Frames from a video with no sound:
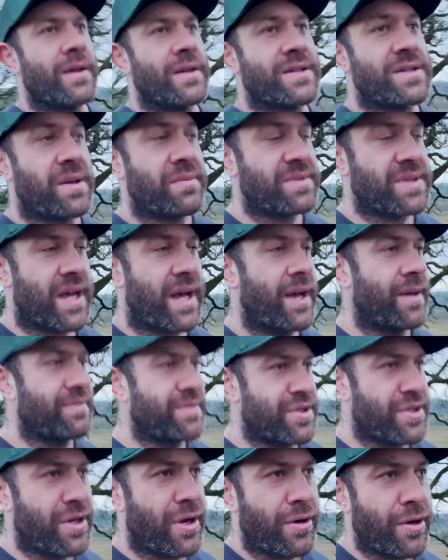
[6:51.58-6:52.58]

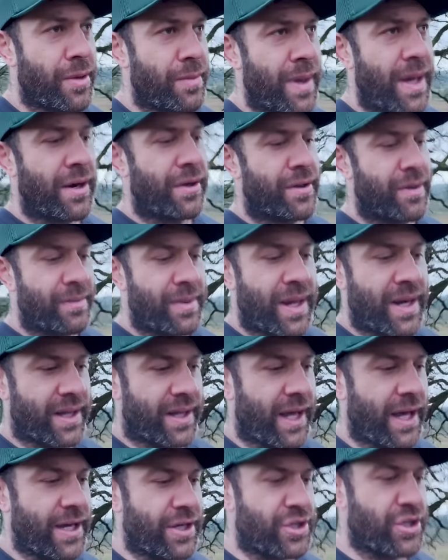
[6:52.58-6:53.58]
sometimes, you know, no matter the
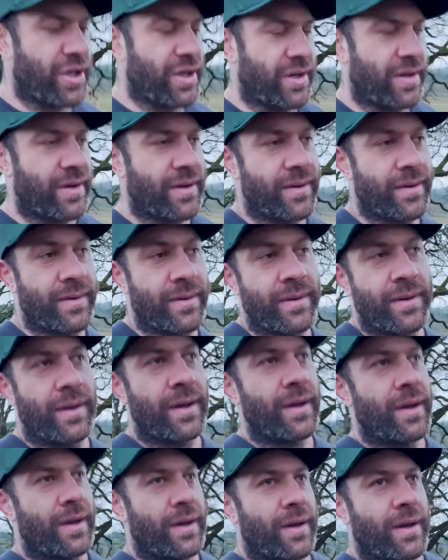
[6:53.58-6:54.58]
medication,
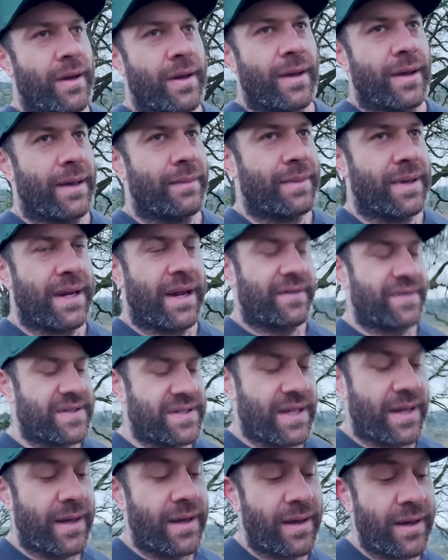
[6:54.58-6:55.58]
I mean, I've
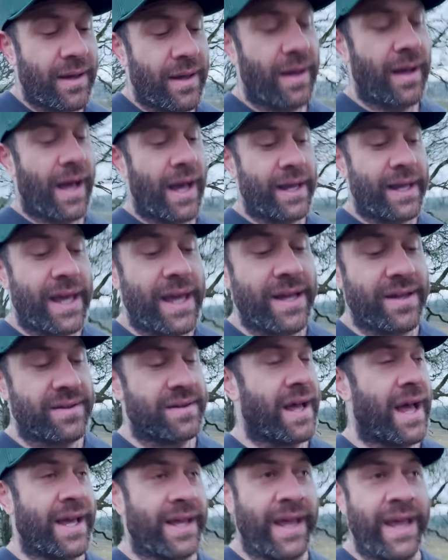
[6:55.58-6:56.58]
se- I can't
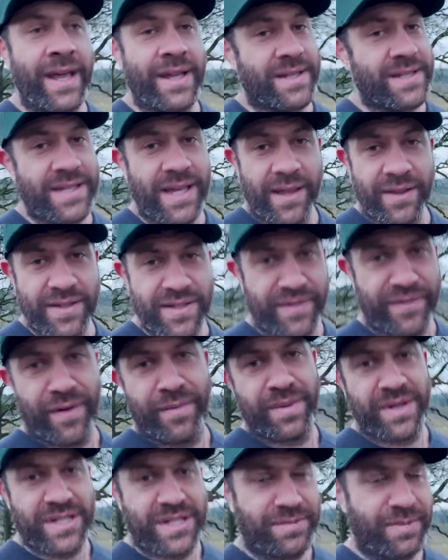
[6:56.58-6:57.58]
I can't say this
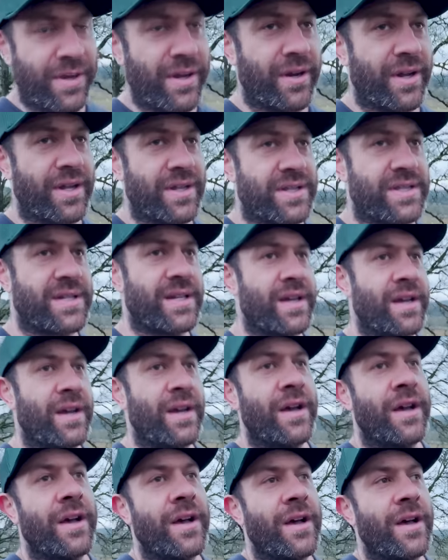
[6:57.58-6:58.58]
from experience,
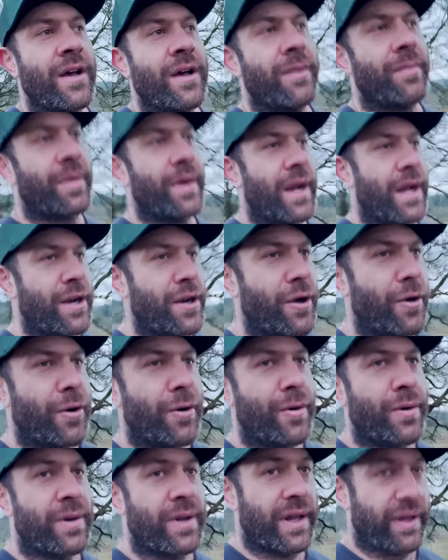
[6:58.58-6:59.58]
but I
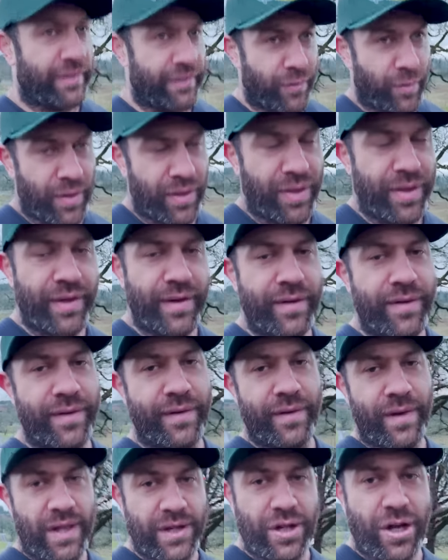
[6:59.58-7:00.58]
know like with
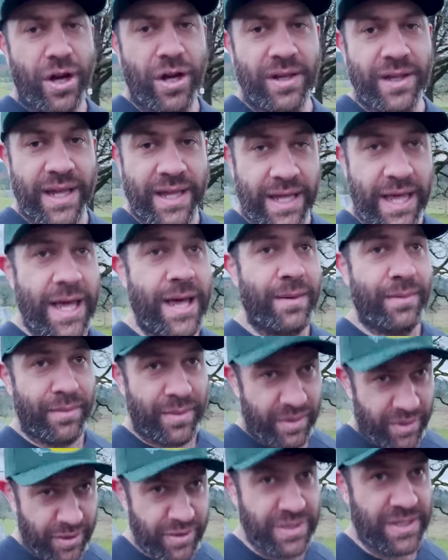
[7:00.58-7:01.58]
a dog like
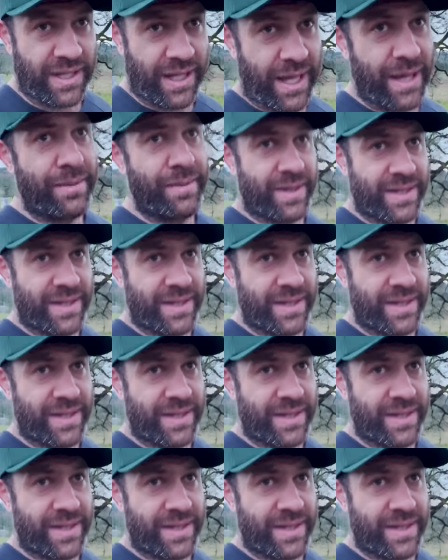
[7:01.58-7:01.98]
him, using him